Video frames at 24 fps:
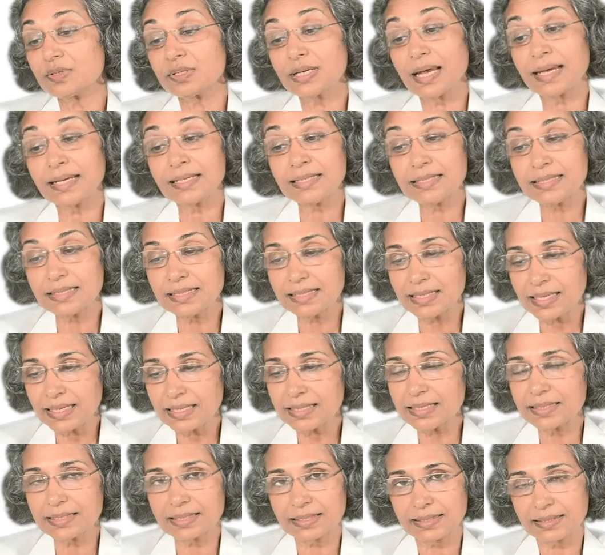
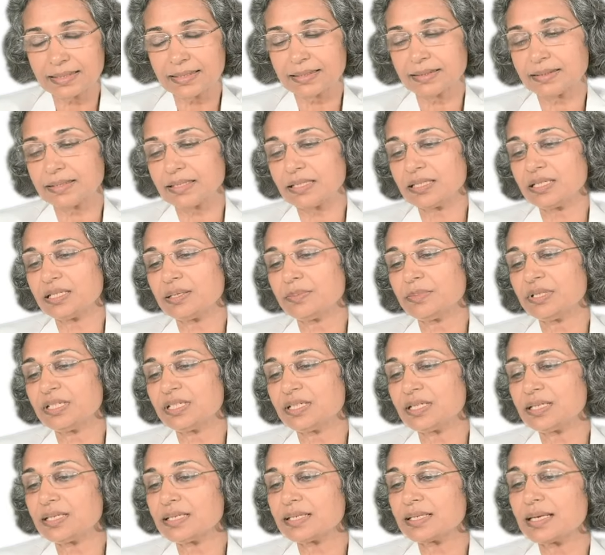98
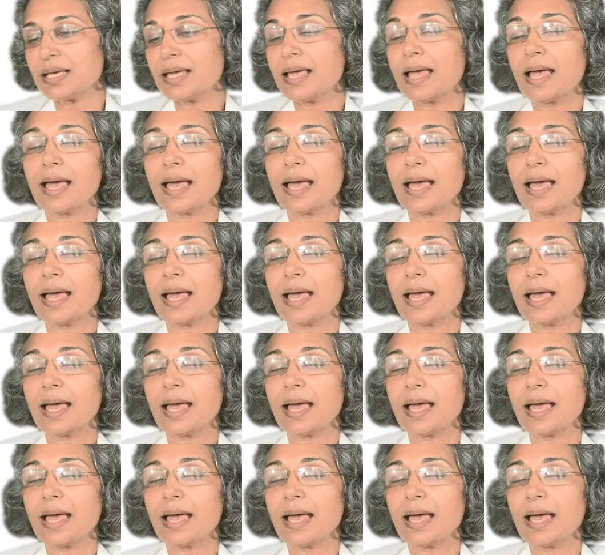centimeters